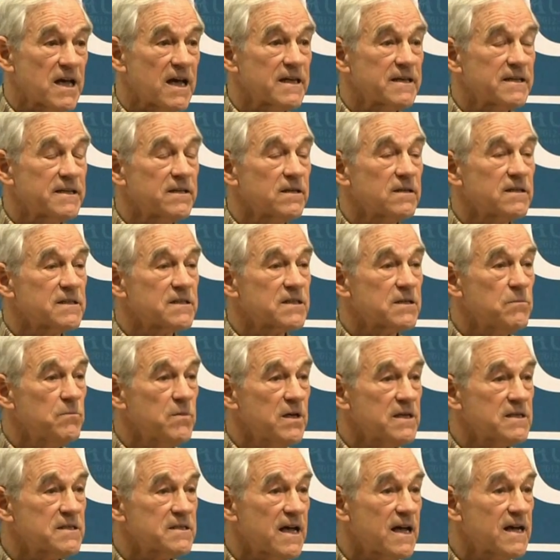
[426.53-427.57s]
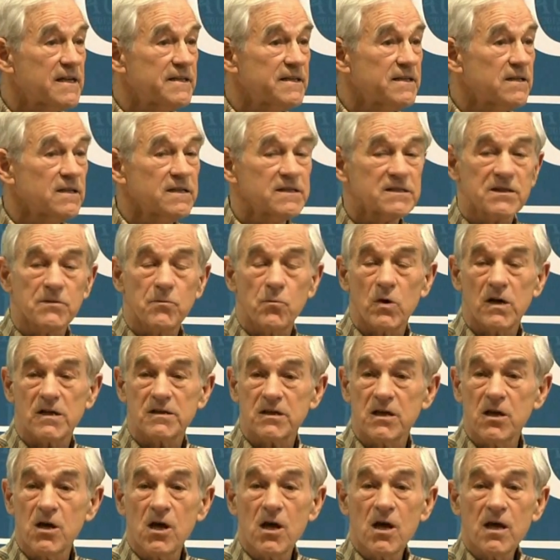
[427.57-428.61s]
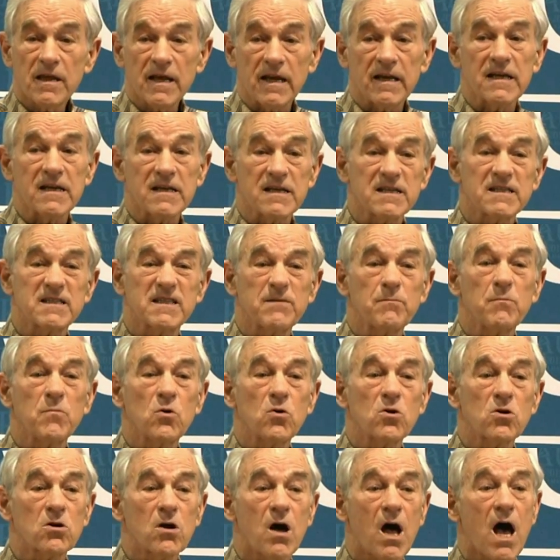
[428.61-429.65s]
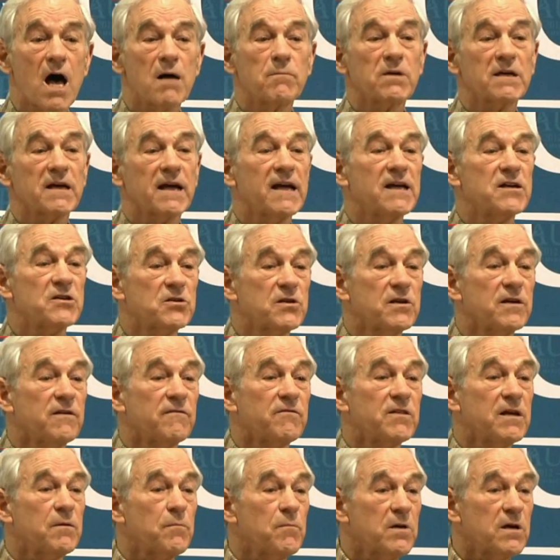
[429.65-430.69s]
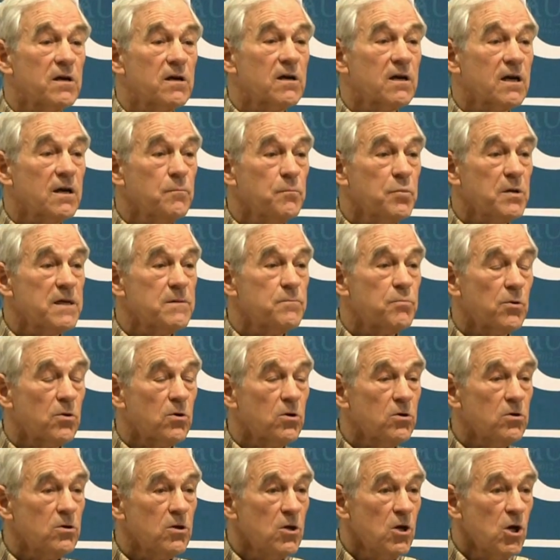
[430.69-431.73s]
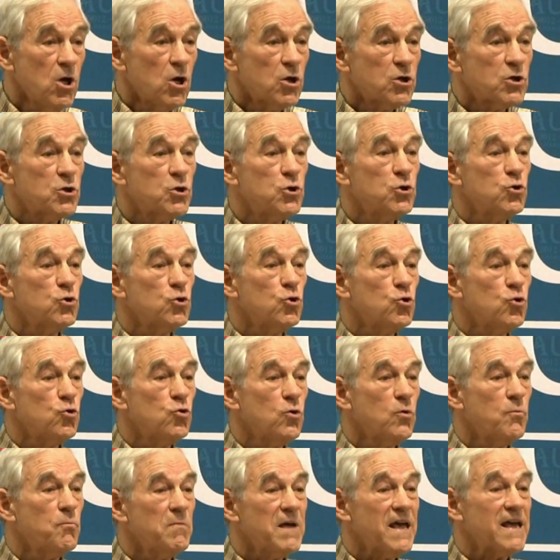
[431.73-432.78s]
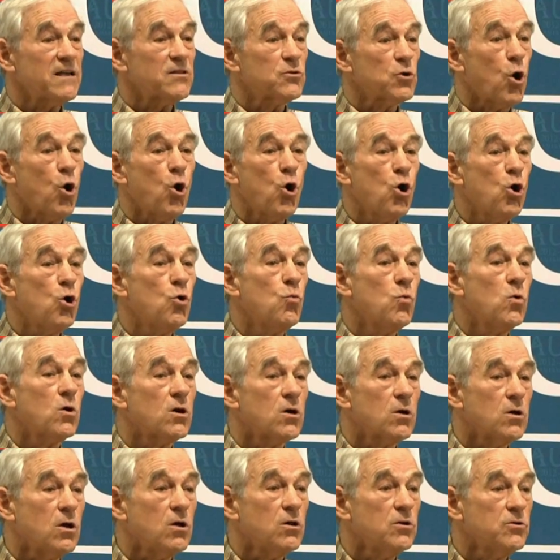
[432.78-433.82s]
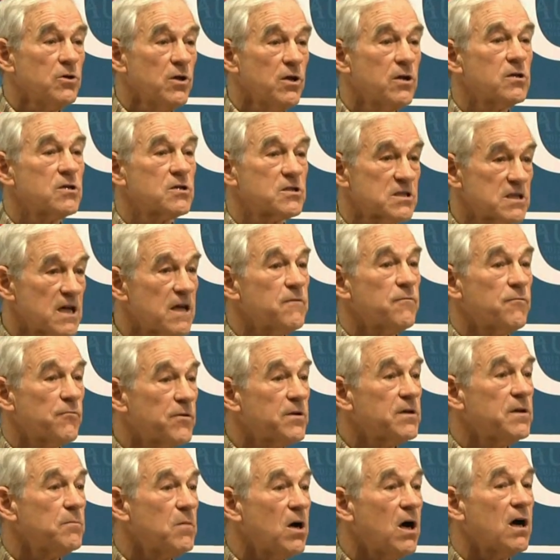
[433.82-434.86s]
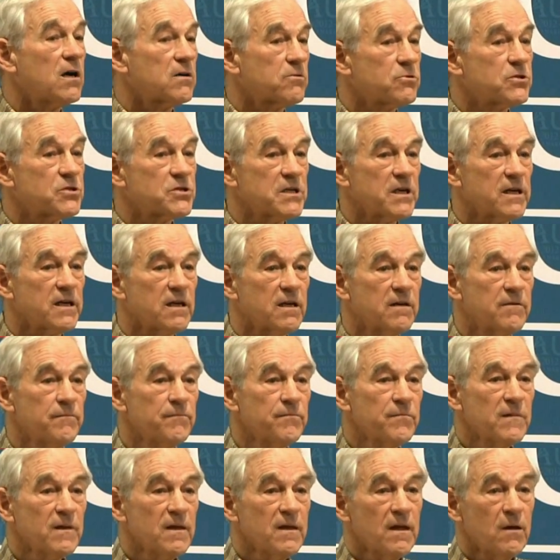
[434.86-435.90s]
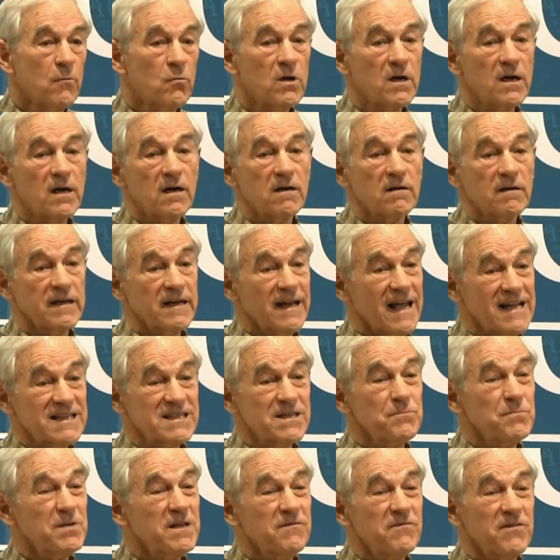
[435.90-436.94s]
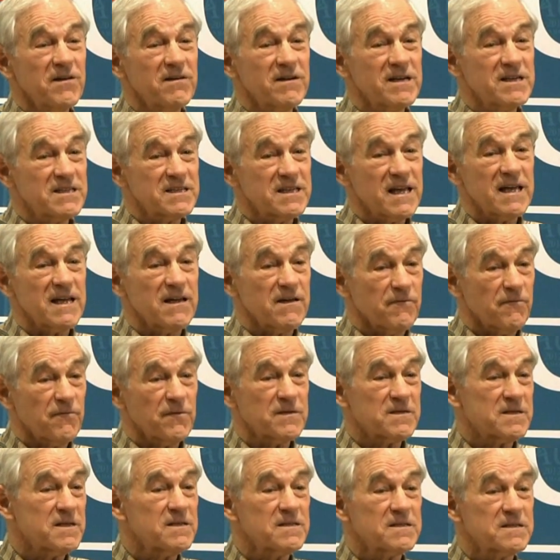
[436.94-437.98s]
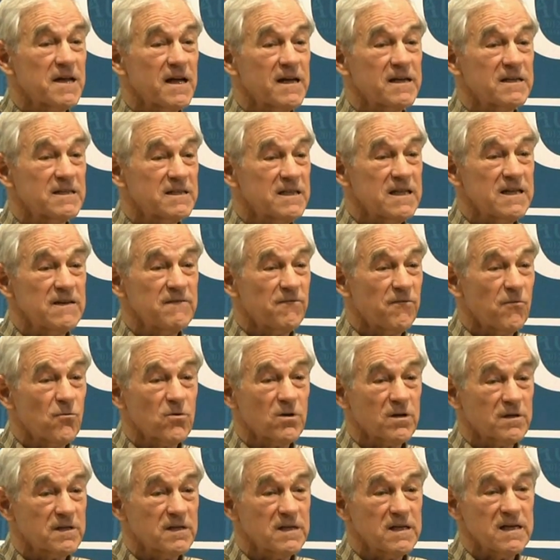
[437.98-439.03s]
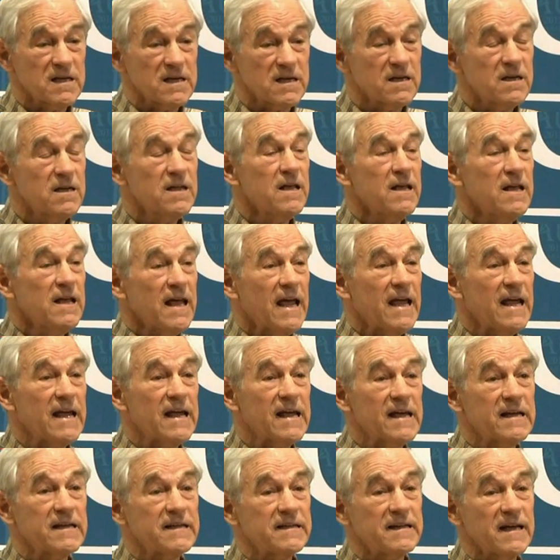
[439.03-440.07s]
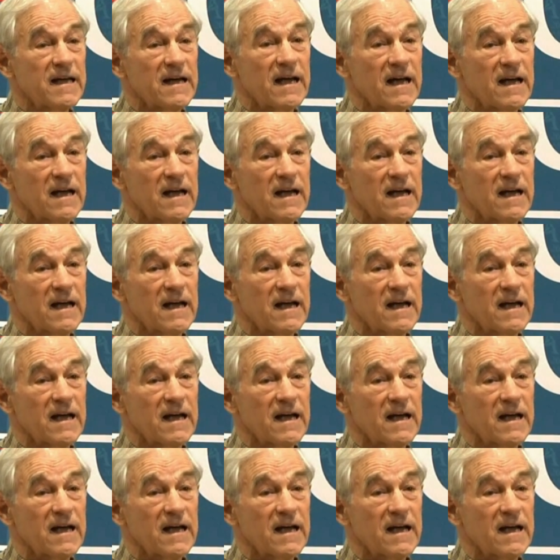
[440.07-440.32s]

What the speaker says: idealism. His idealism was that it is the moral obligation of the American people to make the whole world safe for democracy. Well, it hasn't been very safe since 1914, and